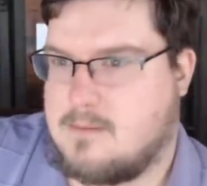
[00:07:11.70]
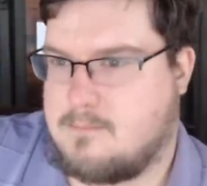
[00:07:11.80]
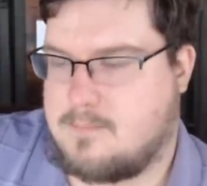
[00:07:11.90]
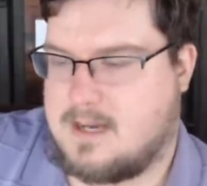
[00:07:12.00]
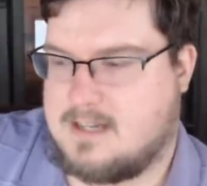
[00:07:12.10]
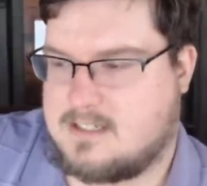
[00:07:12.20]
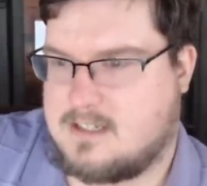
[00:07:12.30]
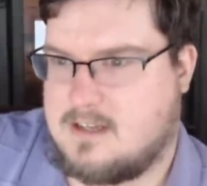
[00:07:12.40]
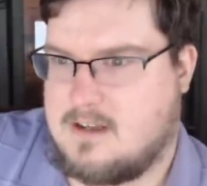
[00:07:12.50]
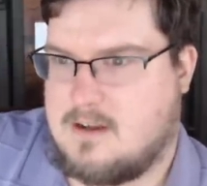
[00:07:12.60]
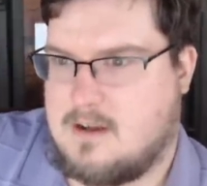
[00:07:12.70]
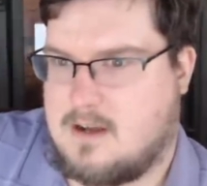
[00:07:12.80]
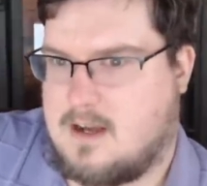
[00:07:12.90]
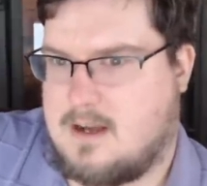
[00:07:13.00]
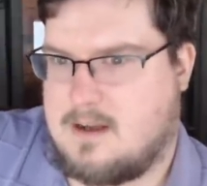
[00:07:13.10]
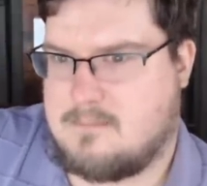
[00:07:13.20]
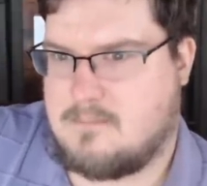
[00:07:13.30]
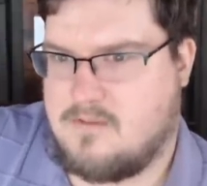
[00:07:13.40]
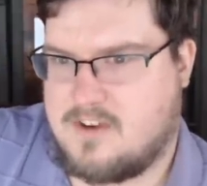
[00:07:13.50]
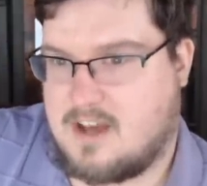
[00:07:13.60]
But
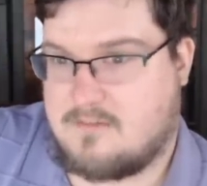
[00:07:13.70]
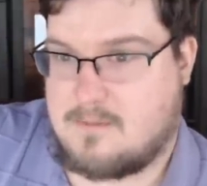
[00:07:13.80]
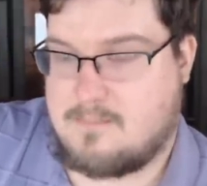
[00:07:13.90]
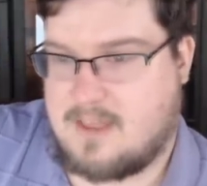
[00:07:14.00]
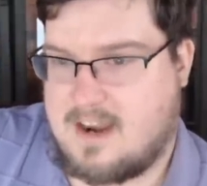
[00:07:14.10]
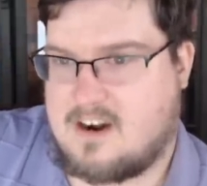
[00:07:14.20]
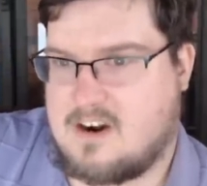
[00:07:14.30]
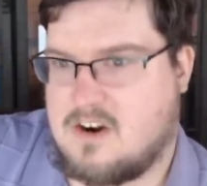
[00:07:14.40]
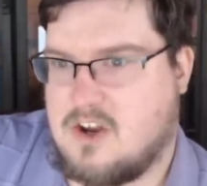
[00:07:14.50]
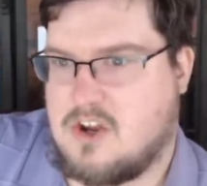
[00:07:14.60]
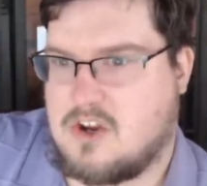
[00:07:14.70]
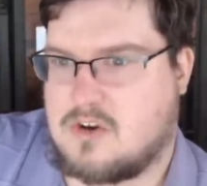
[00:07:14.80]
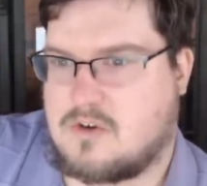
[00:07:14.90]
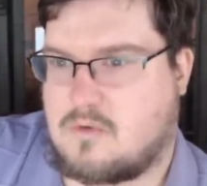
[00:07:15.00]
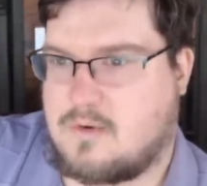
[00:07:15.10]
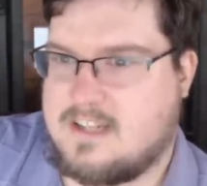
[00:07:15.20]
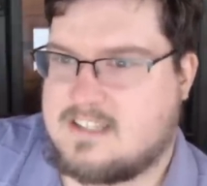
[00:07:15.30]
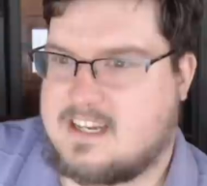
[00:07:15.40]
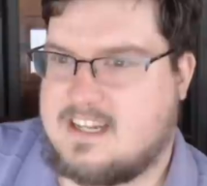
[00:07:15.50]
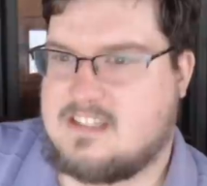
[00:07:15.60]
moving on from there,
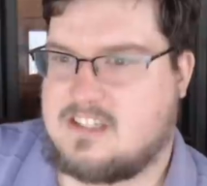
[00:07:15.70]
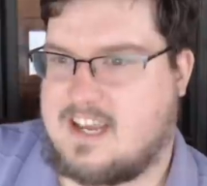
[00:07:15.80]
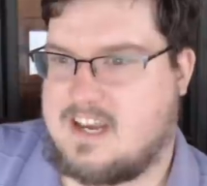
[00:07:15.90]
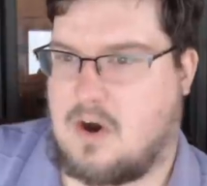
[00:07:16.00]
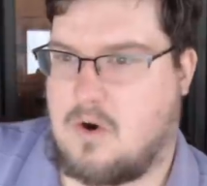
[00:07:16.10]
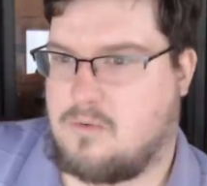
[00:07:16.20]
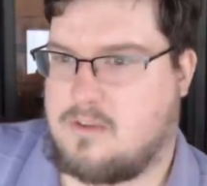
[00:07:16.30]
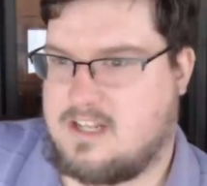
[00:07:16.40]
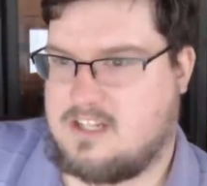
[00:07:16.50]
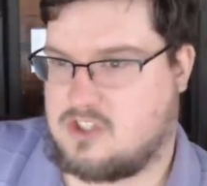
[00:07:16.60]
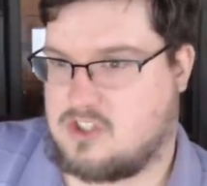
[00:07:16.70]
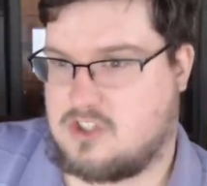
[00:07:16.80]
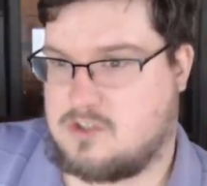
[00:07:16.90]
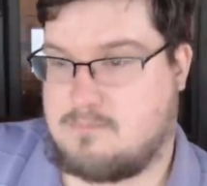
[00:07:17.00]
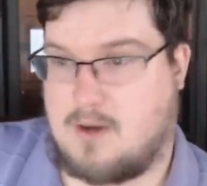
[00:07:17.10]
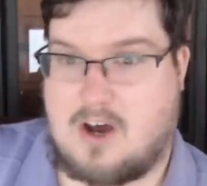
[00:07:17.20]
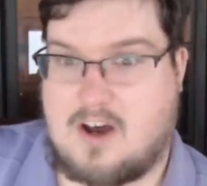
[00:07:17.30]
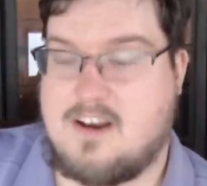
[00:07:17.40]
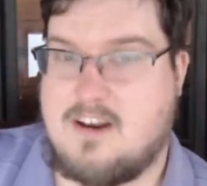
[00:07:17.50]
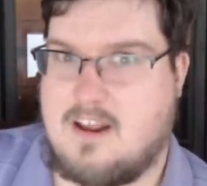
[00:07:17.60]
Greenskins can only
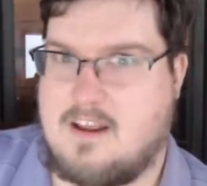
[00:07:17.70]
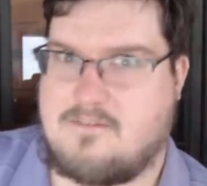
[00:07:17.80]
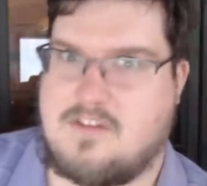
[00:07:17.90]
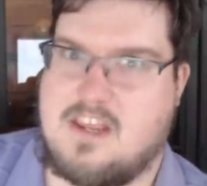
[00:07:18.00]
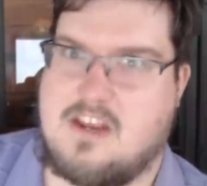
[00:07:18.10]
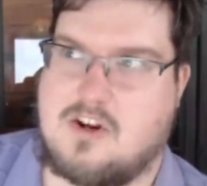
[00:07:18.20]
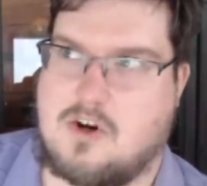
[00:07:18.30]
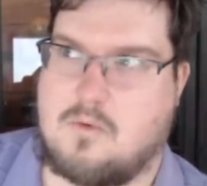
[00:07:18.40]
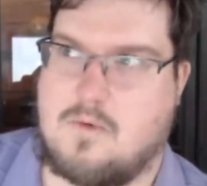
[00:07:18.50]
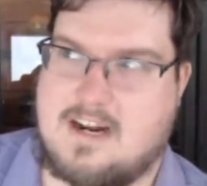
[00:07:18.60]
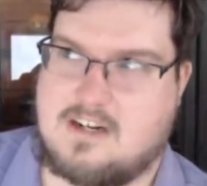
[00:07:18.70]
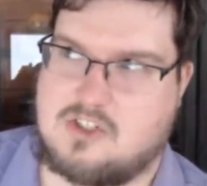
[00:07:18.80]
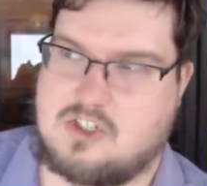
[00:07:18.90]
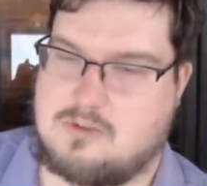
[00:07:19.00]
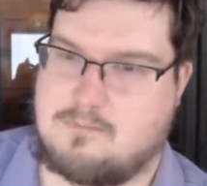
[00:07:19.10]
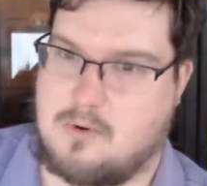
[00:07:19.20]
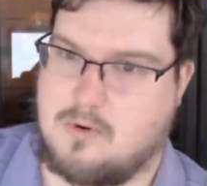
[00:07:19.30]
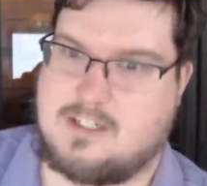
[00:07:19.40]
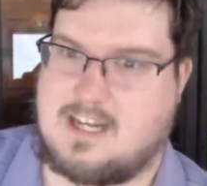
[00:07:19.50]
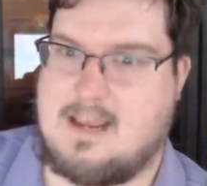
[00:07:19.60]
spawn if the correct
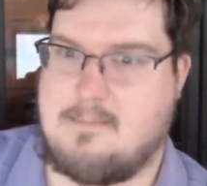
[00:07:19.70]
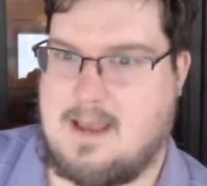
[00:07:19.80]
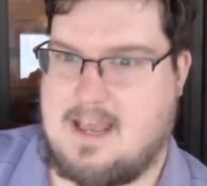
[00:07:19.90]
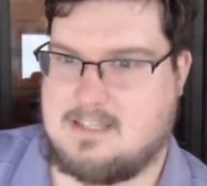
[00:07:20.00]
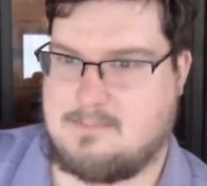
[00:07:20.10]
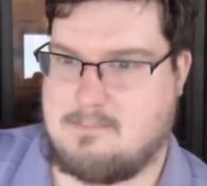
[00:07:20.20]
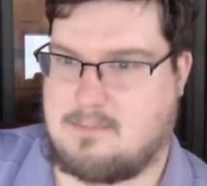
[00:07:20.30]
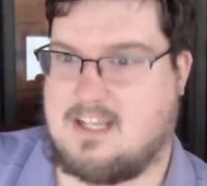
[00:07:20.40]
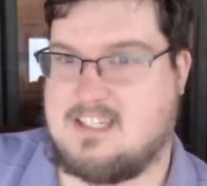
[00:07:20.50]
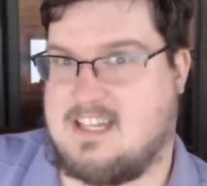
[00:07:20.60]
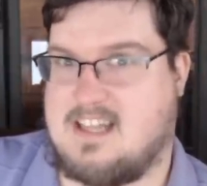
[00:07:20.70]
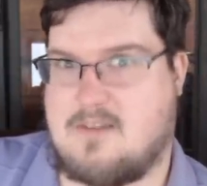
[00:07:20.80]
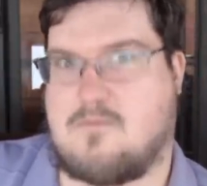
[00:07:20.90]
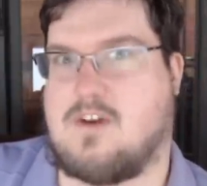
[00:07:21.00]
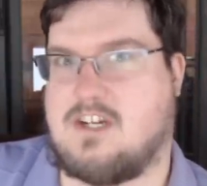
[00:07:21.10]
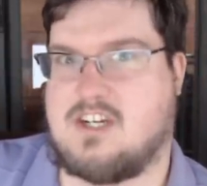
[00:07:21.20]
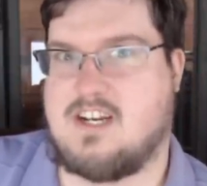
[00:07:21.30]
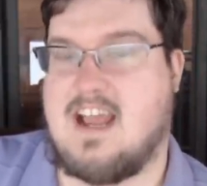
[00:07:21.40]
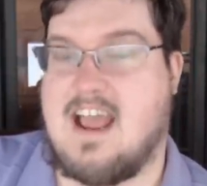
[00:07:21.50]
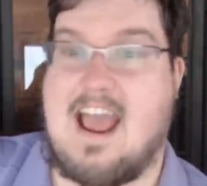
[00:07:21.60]
spore type has been placed in that
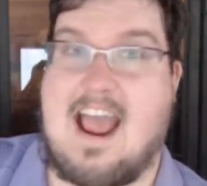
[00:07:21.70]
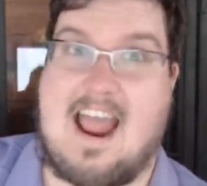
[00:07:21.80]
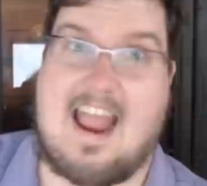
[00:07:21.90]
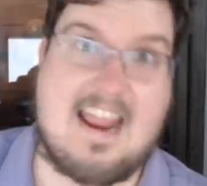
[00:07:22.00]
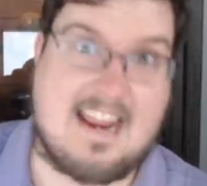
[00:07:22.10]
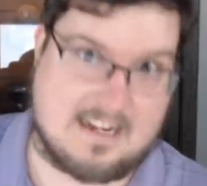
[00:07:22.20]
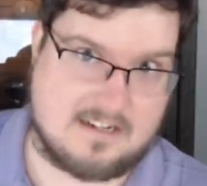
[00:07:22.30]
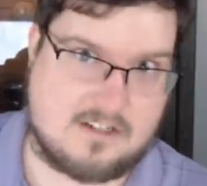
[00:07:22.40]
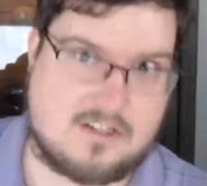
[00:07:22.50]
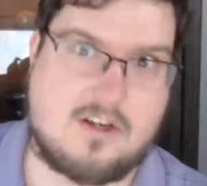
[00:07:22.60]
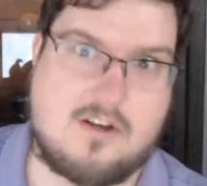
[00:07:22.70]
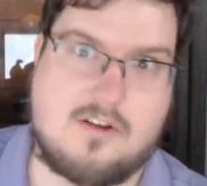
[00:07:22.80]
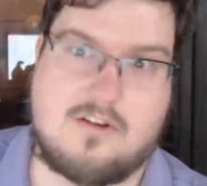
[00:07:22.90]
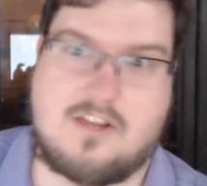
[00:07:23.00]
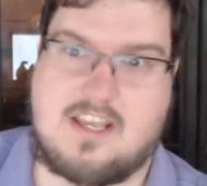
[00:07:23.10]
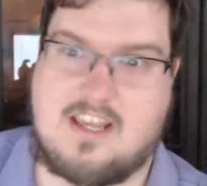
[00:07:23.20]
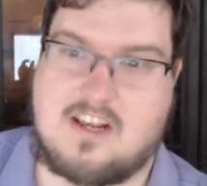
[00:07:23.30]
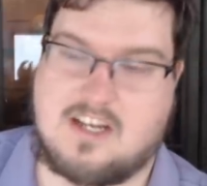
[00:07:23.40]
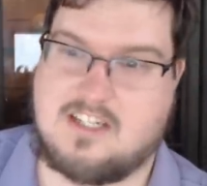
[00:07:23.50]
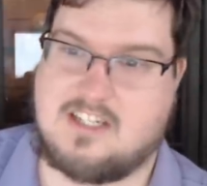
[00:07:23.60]
region and the
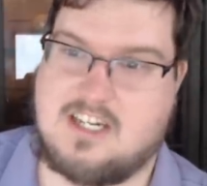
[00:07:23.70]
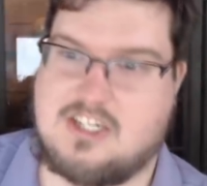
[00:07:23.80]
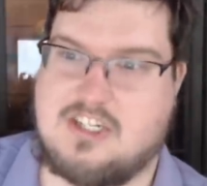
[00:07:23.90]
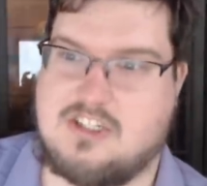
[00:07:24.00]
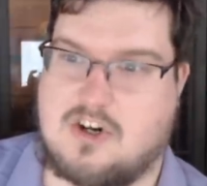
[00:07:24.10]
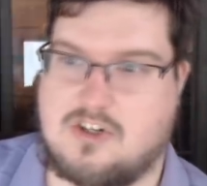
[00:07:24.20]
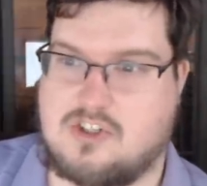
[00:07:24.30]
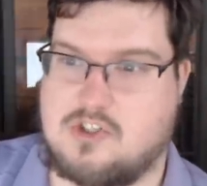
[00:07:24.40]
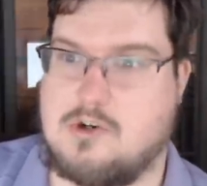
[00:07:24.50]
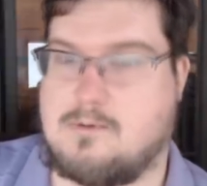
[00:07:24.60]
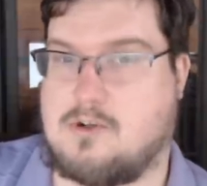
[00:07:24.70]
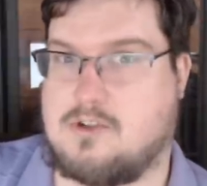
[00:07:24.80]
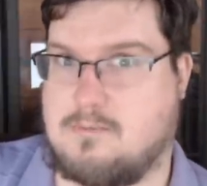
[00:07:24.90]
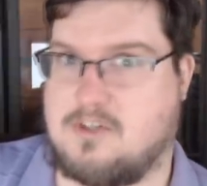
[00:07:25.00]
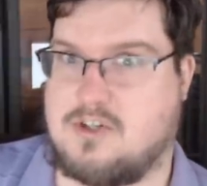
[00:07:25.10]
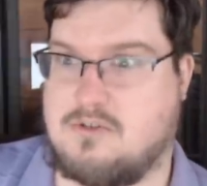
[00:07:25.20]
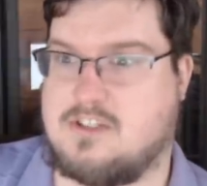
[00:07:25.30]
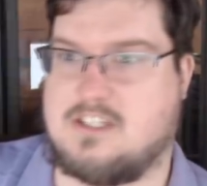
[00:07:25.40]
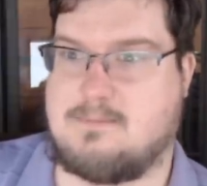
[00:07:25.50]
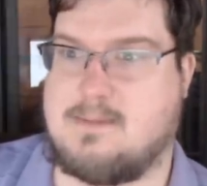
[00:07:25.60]
conditions are suitable to produce
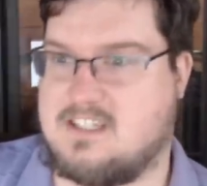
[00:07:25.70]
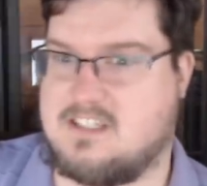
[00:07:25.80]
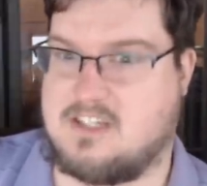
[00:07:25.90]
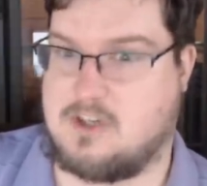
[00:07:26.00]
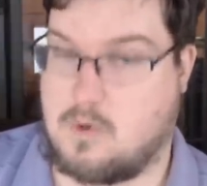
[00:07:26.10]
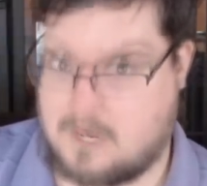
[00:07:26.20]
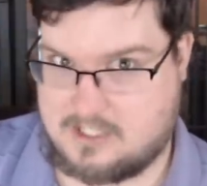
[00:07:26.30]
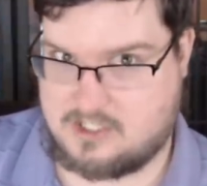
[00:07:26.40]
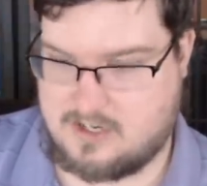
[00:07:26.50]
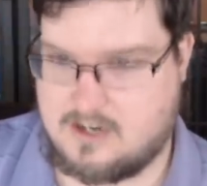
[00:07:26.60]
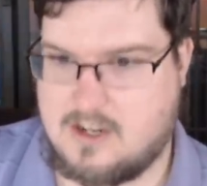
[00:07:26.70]
the species in question.